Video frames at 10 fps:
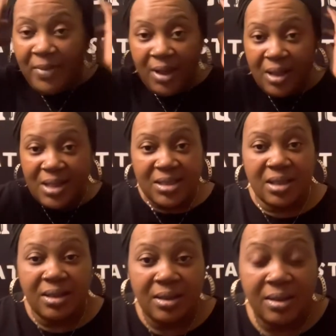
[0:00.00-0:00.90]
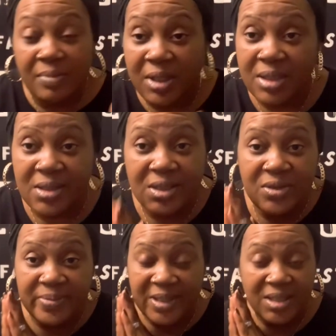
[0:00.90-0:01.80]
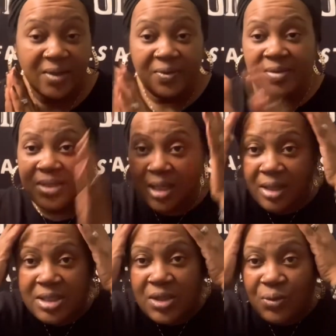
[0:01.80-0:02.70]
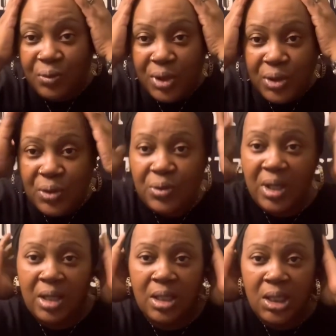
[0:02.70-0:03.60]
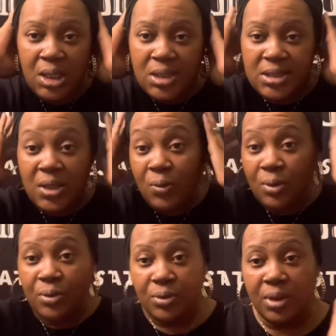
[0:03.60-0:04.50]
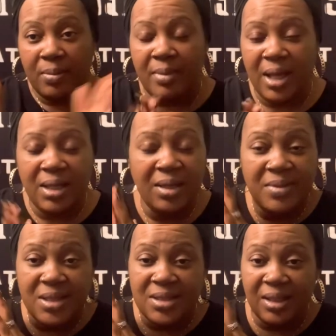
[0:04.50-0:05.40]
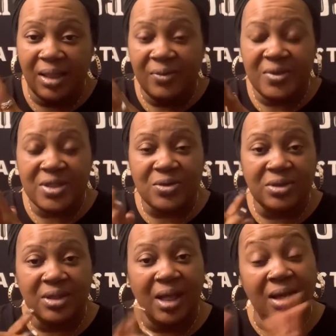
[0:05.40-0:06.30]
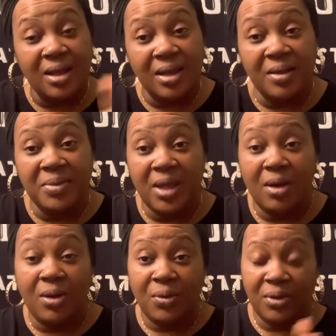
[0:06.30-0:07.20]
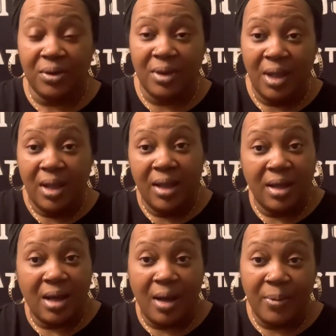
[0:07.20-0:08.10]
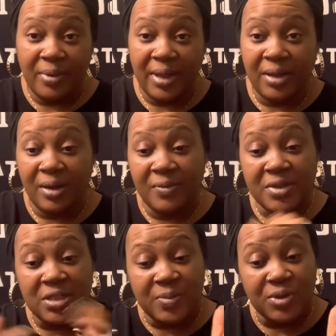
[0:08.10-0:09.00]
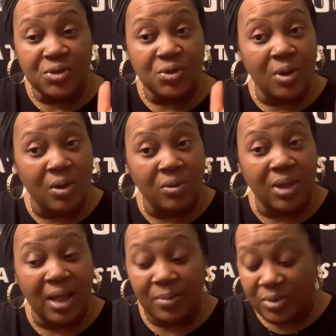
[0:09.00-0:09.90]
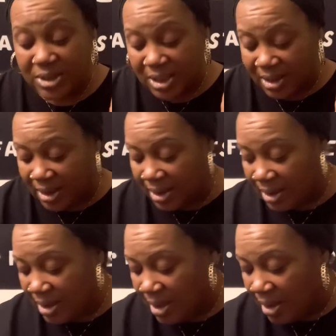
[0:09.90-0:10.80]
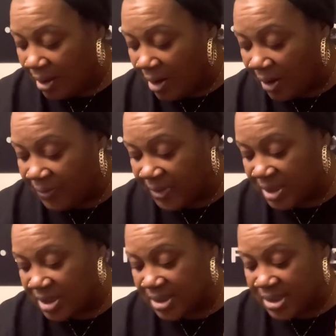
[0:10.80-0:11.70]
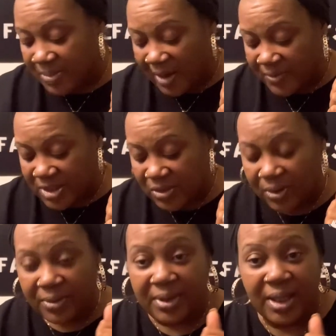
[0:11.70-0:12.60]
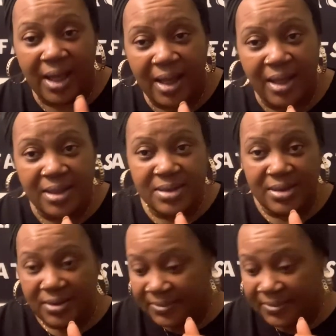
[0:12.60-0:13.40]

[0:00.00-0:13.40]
Guys, uh, let me introduce myself. I'm sorry, so rude. So rude. My name is Lady Vasori. I am the owner and operator of a spiritual online botanica called Visions by Vasori, guys.